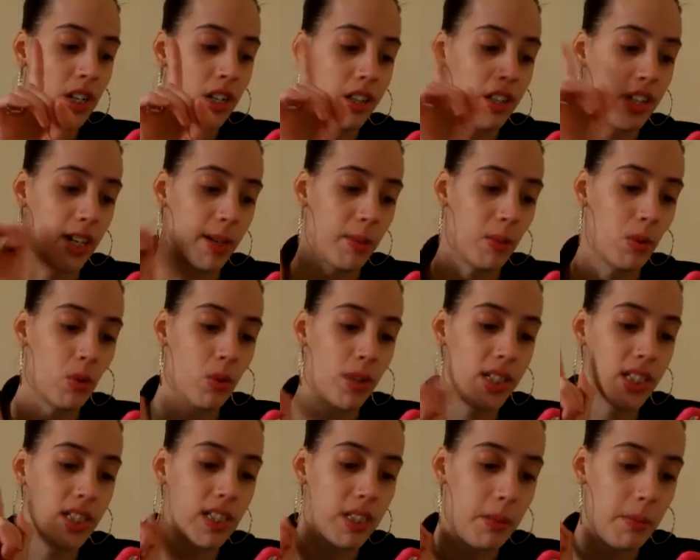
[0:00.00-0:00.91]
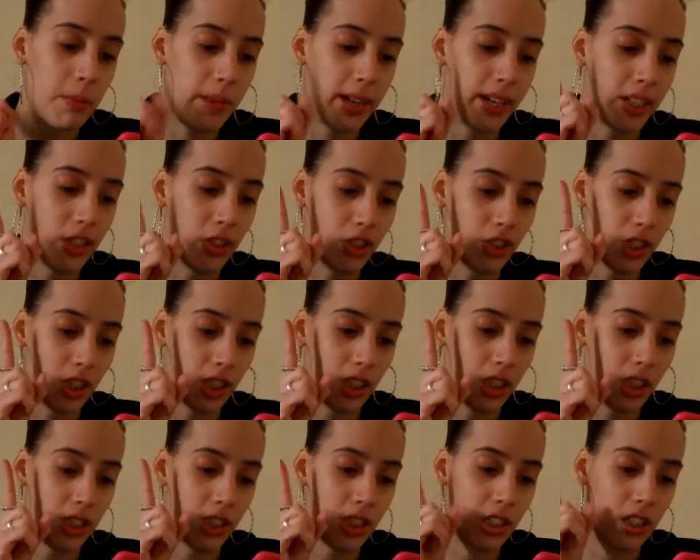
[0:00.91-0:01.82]
that I'm going to
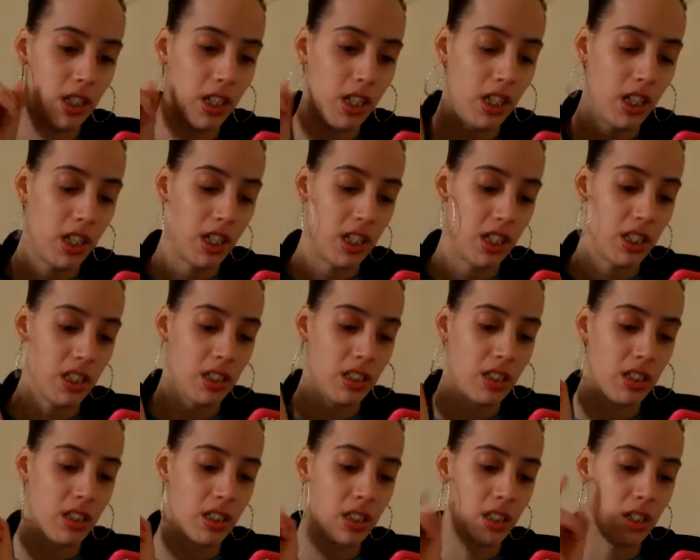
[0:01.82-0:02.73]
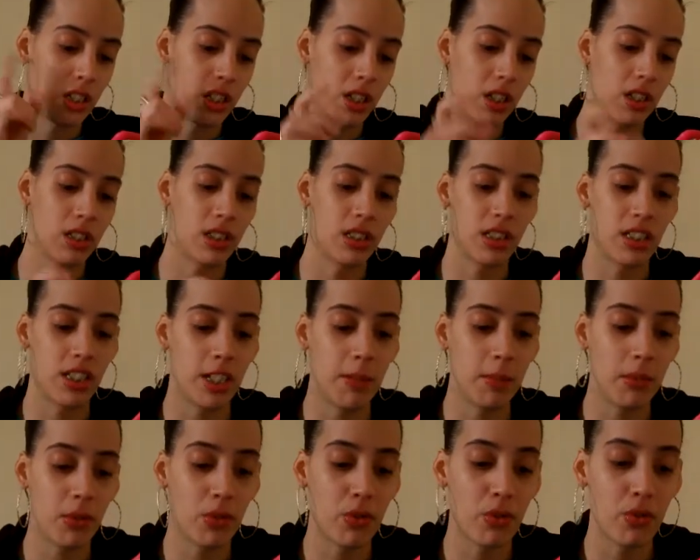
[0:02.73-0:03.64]
mention is the
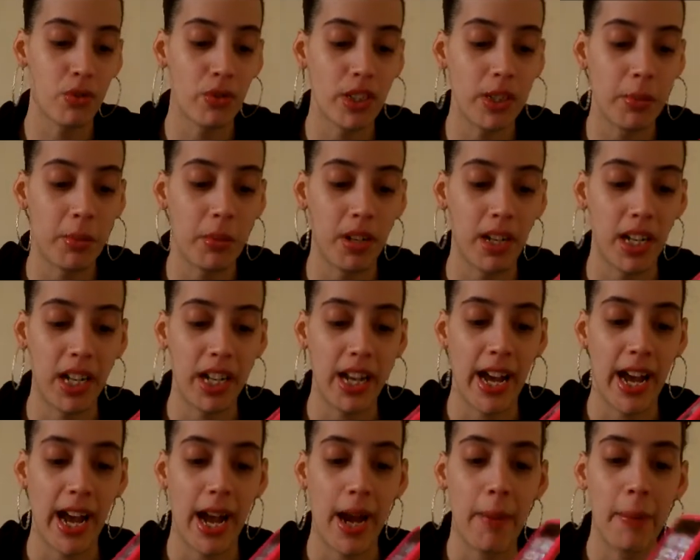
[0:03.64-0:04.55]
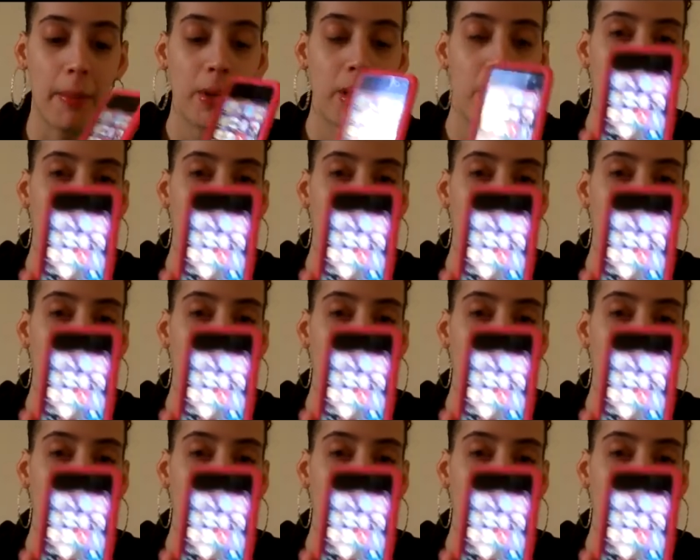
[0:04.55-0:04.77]
Sims FREEPLAY app,